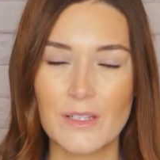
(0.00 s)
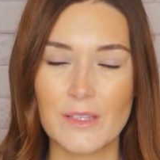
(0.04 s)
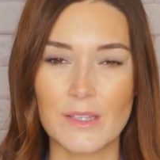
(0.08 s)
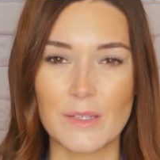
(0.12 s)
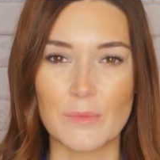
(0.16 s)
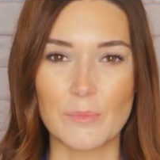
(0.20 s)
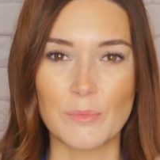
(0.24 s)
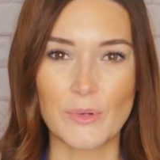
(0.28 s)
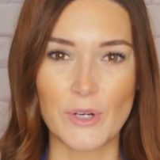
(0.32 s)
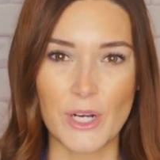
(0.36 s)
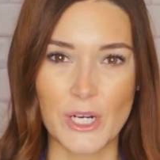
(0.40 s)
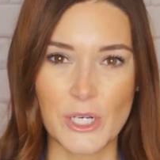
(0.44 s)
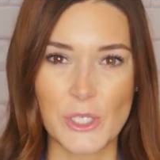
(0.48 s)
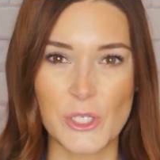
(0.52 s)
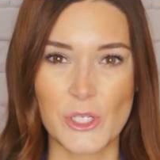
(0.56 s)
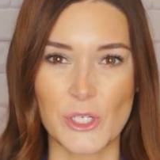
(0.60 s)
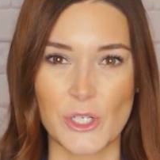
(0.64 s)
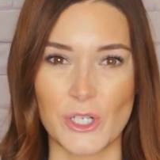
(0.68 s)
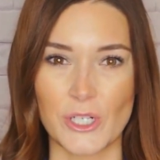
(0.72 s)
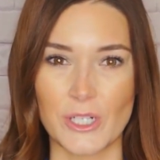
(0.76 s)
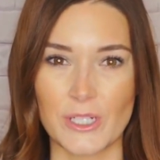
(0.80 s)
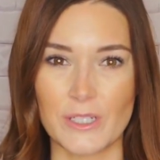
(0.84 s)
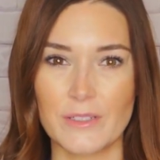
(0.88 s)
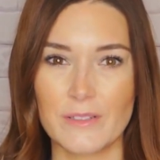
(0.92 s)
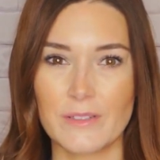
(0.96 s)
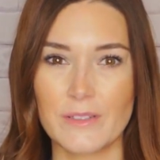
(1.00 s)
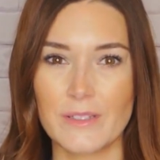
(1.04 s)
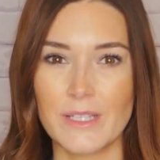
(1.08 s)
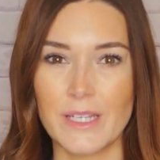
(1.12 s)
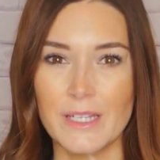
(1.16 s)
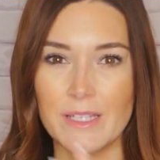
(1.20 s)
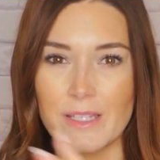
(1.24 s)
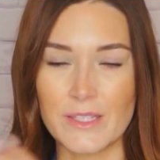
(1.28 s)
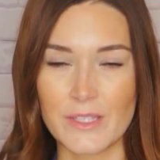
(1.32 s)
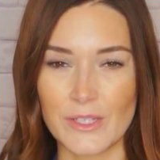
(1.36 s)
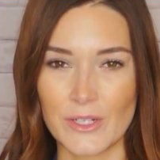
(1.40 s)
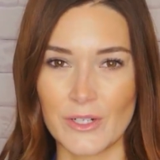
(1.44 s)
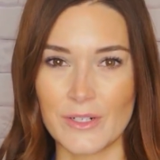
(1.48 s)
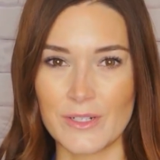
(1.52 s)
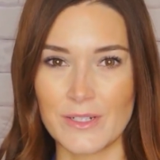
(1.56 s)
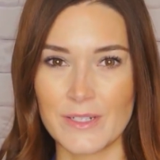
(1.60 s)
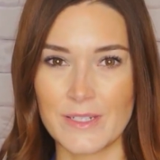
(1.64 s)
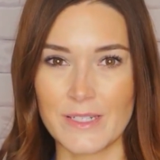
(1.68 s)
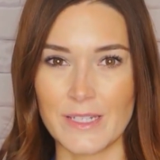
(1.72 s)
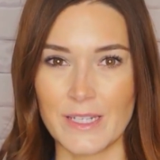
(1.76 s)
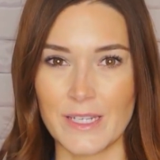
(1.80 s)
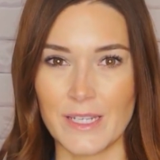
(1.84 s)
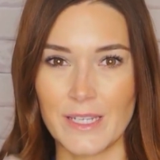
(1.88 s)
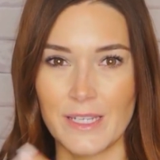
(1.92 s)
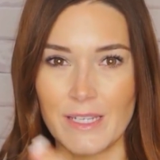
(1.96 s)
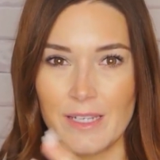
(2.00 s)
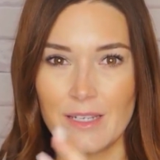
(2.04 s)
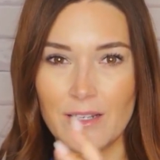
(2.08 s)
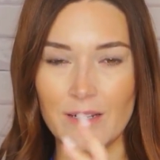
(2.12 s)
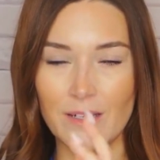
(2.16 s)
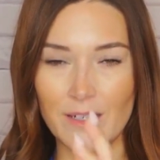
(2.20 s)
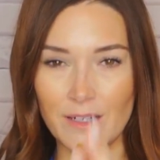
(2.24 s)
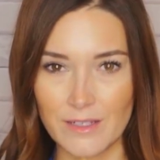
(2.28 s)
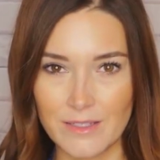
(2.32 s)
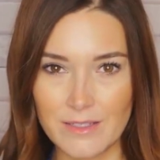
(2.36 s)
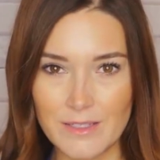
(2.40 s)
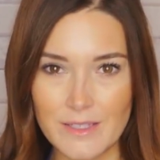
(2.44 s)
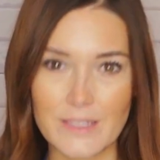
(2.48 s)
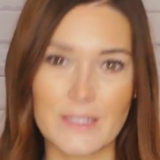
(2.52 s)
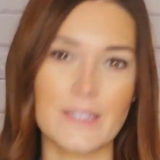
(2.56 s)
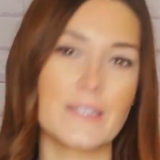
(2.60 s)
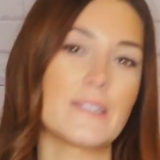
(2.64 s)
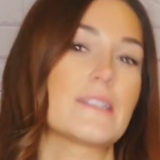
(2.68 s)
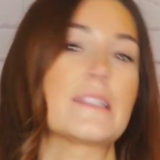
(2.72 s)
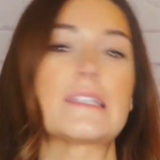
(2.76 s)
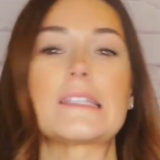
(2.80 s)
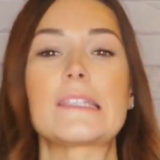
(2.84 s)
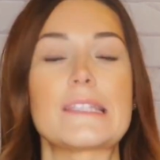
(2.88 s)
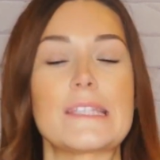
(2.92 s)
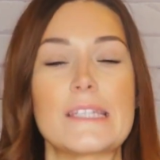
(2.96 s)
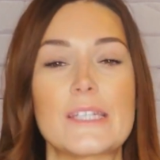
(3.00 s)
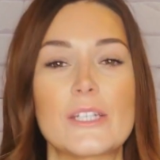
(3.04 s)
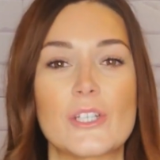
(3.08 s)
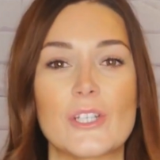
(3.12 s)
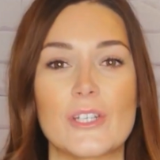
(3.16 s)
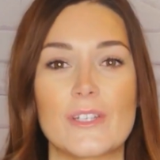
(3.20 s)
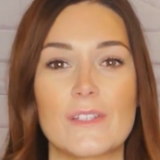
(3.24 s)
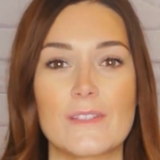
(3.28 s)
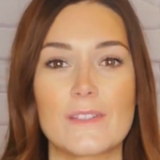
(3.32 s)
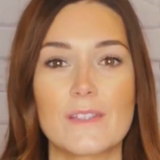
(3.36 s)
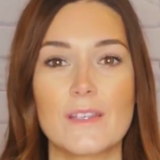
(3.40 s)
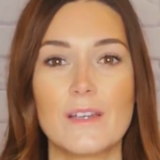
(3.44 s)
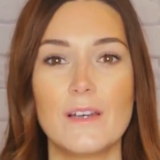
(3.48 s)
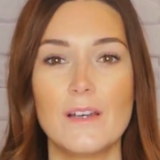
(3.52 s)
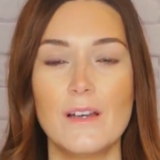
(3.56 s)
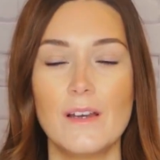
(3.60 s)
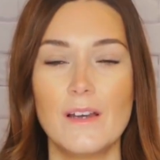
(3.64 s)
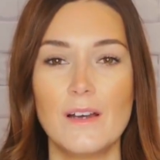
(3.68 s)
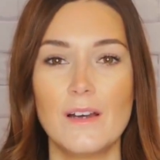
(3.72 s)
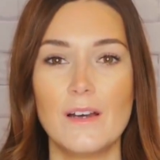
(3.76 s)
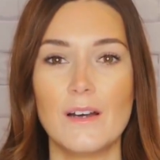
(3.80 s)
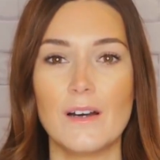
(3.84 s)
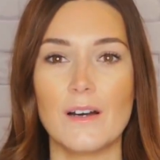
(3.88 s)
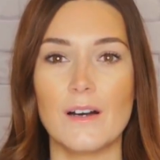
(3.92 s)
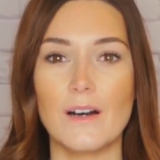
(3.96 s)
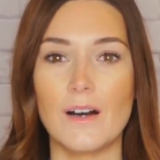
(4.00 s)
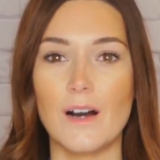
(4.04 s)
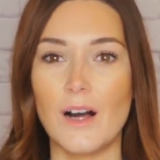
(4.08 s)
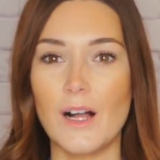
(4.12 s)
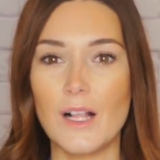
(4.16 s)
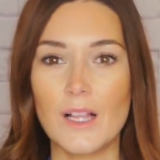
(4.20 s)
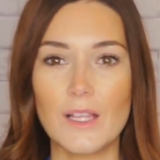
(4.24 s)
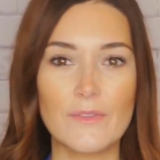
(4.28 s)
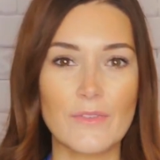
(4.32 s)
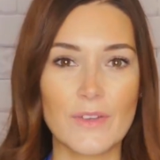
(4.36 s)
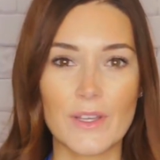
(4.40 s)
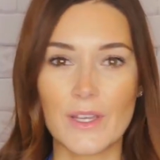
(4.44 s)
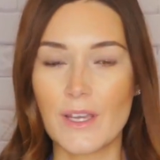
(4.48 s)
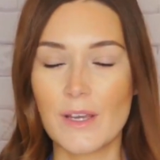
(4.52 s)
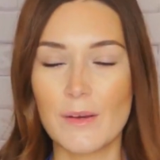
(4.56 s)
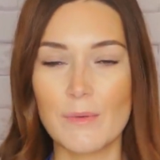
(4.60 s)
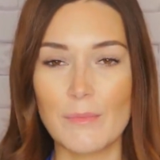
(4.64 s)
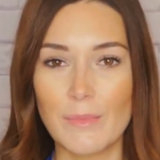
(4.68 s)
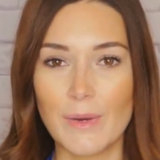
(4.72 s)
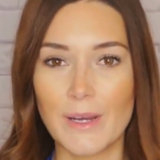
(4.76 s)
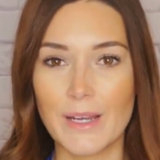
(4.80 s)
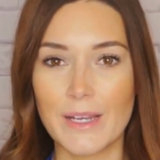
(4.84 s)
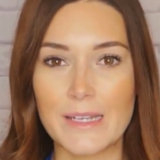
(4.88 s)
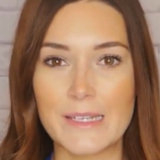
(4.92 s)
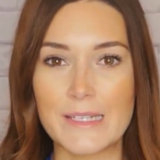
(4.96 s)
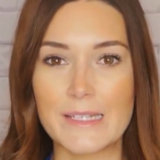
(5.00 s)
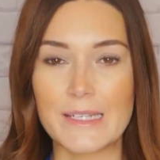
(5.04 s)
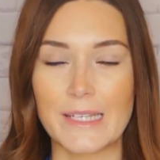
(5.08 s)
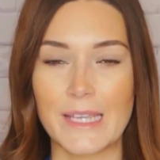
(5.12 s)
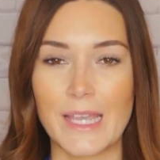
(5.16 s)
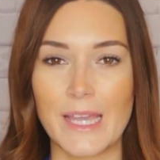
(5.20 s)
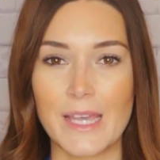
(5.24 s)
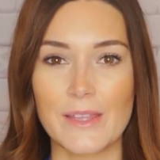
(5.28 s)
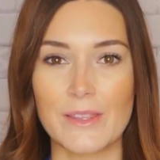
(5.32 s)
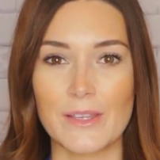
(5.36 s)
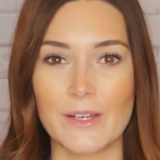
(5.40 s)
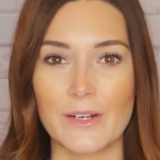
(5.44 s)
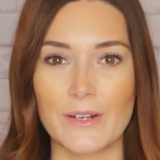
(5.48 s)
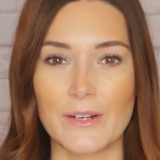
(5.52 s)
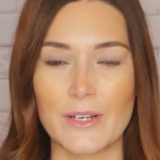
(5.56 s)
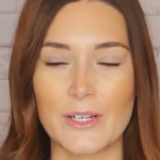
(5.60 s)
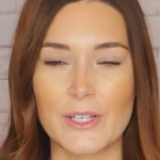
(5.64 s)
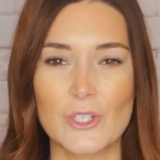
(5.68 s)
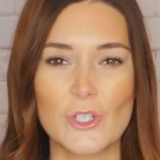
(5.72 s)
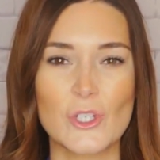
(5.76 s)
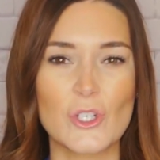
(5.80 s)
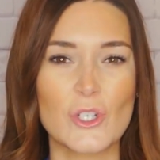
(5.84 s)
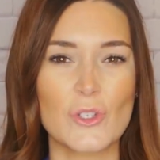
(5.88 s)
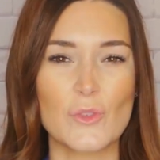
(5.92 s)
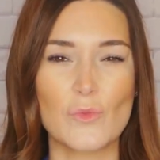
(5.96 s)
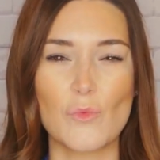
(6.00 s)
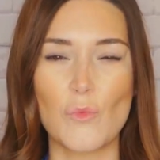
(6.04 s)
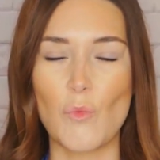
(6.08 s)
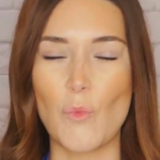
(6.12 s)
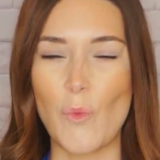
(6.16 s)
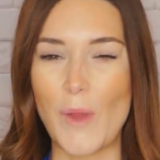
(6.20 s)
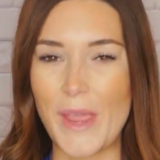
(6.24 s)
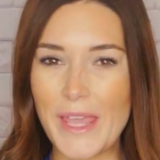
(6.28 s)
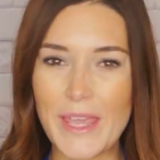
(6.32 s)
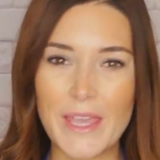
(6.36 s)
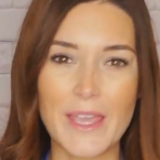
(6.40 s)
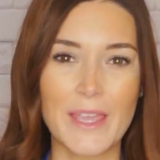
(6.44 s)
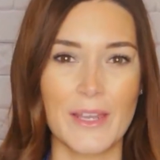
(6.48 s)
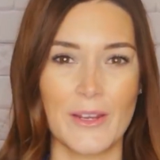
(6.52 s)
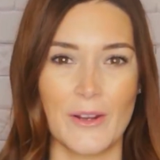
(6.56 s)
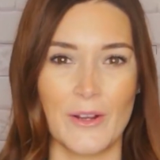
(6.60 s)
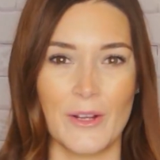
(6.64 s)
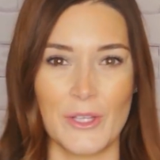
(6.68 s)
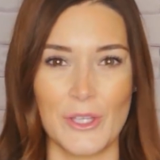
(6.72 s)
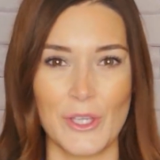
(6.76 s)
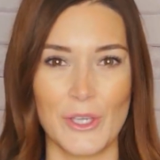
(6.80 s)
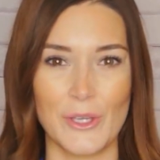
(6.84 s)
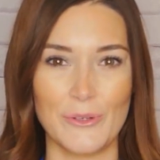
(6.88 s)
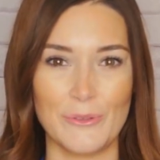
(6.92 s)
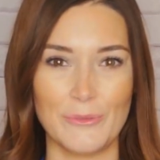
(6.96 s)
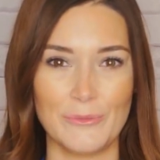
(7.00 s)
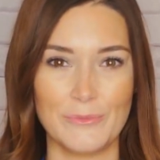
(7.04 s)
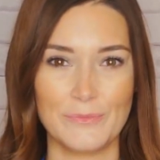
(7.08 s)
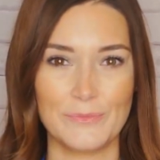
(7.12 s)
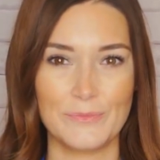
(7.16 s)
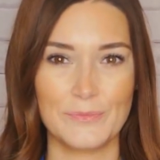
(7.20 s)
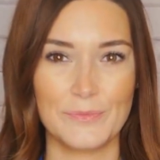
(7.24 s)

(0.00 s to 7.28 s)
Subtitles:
The pressure, the uncertainty, constant decisions, all of it combined together is just weighing on you.